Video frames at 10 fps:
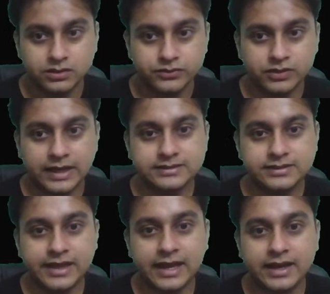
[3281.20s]
So guys,
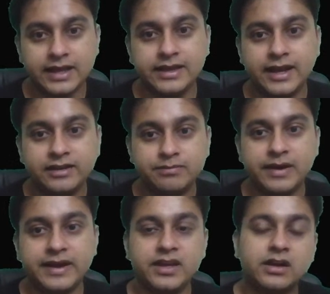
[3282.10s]
can I get
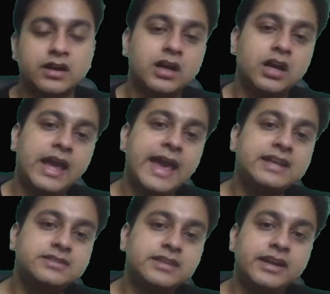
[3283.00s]
my
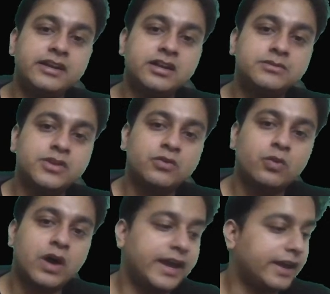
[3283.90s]
x in terms of
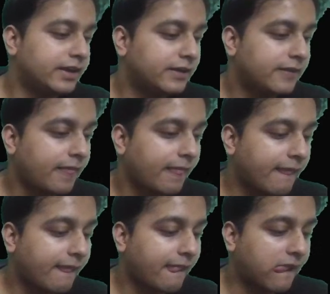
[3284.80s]
y?
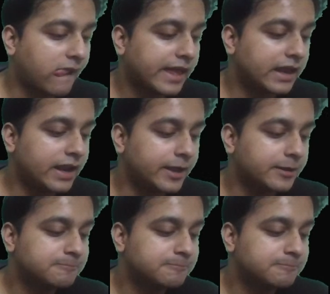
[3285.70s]
Can I?